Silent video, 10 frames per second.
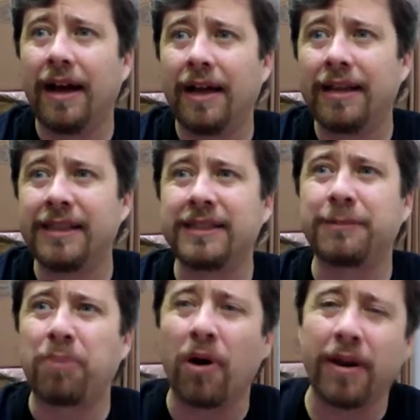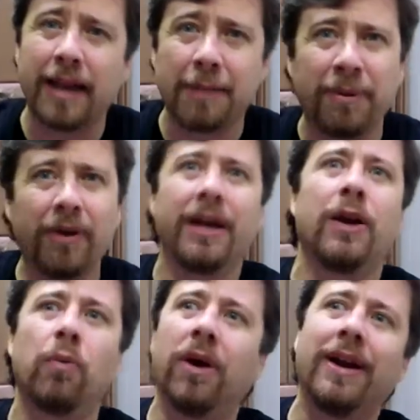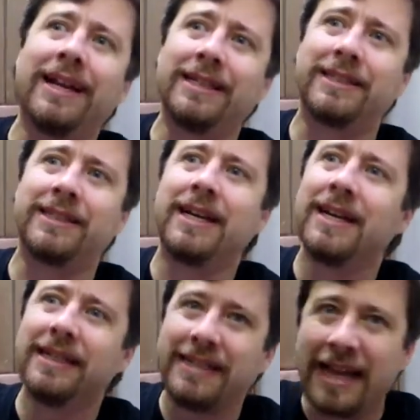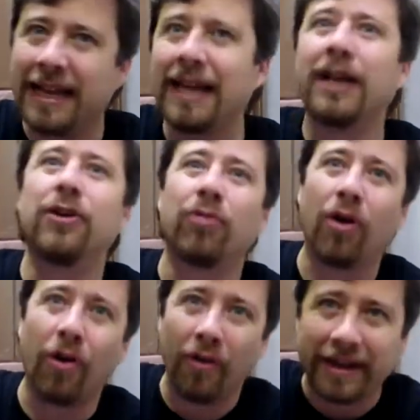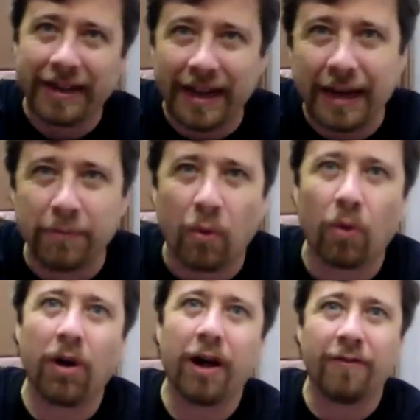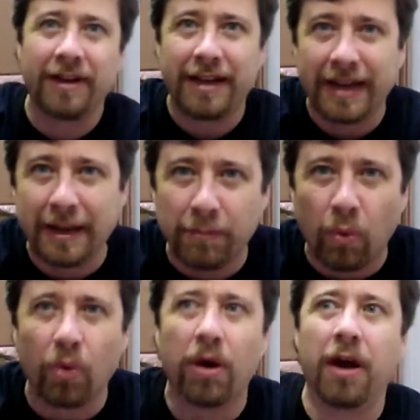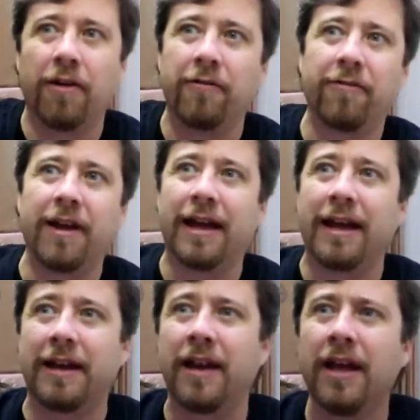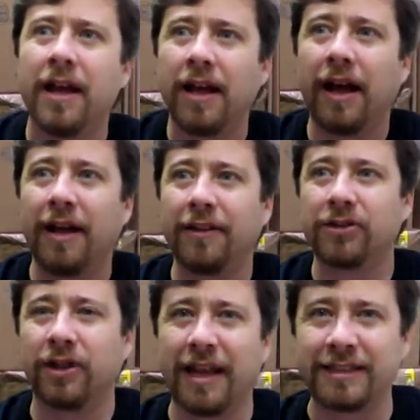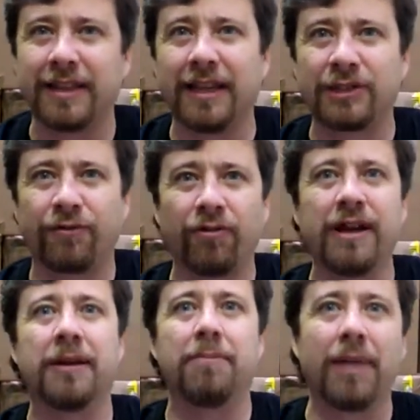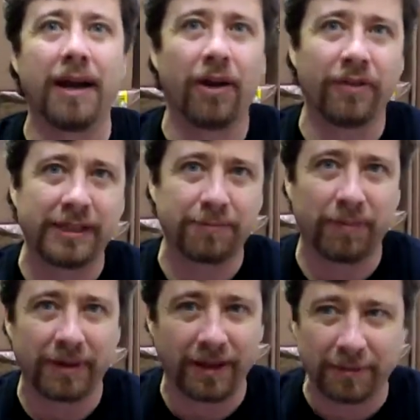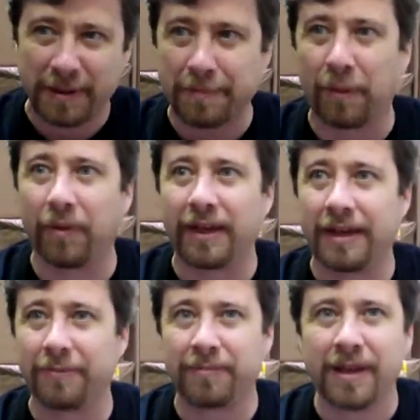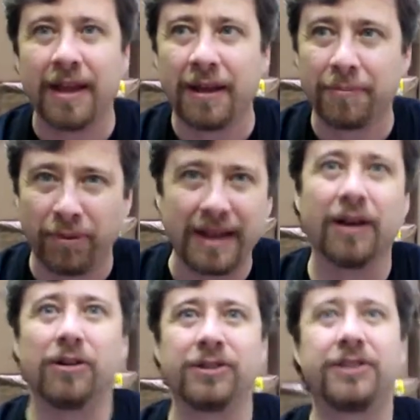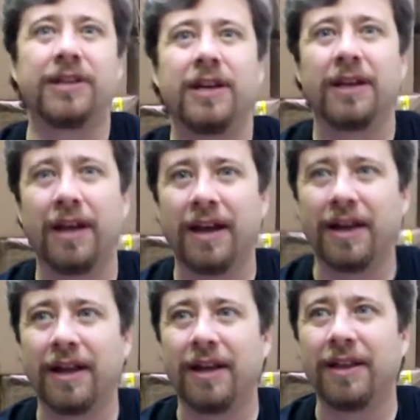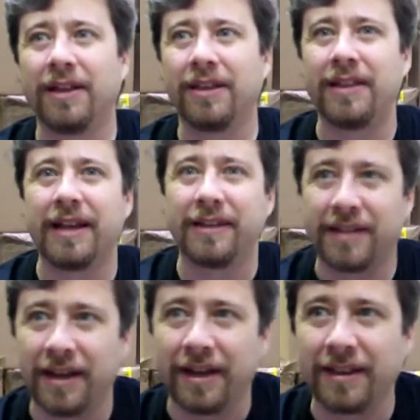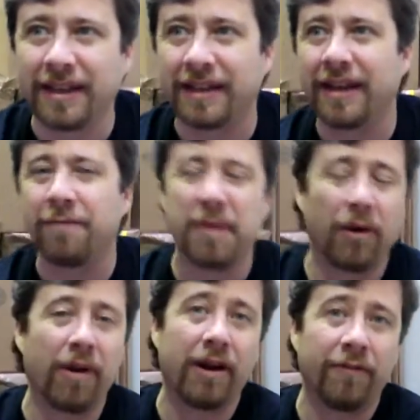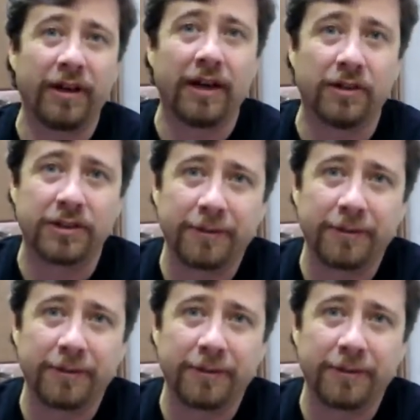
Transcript: this is part of that period where he's taking control and getting more of, and there's less and less freedom by all these people and players that have been around for years.